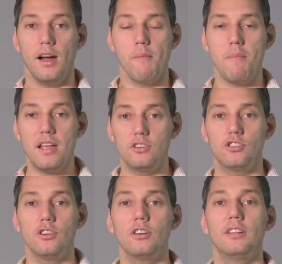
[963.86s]
Make
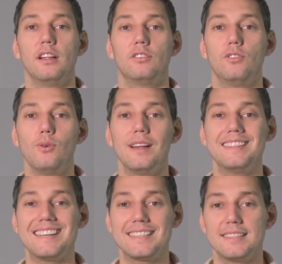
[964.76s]
sure that you
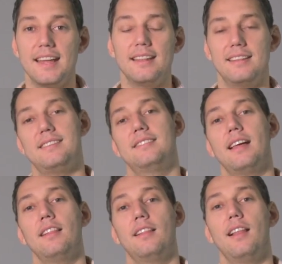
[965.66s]
understand
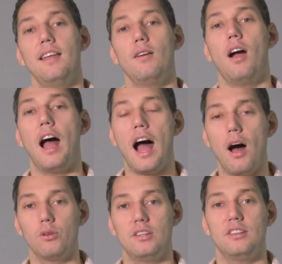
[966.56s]
exactly
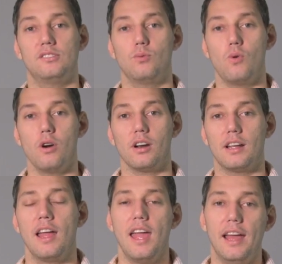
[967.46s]
how things
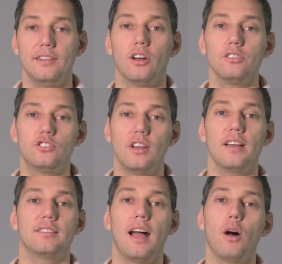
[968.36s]
work and not
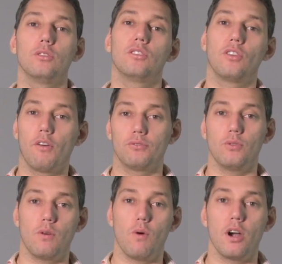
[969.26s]
just how the
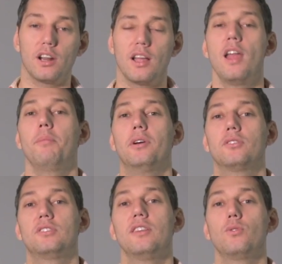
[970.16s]
software works,
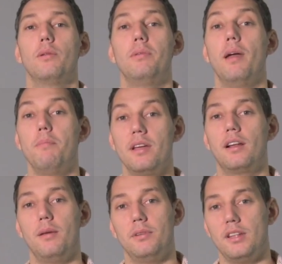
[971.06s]
because this will be a
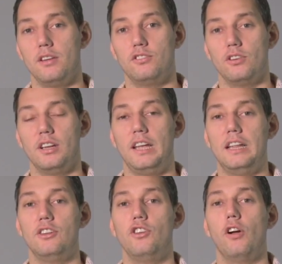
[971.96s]
big limitation
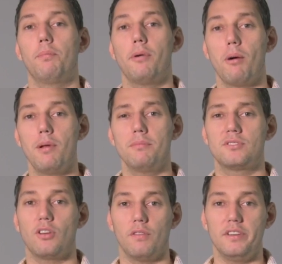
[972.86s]
in your problem
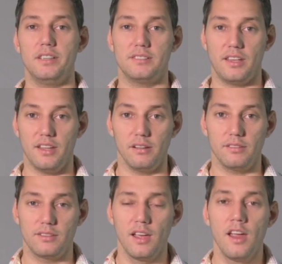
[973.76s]
solving
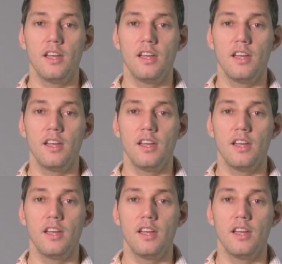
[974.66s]
skills.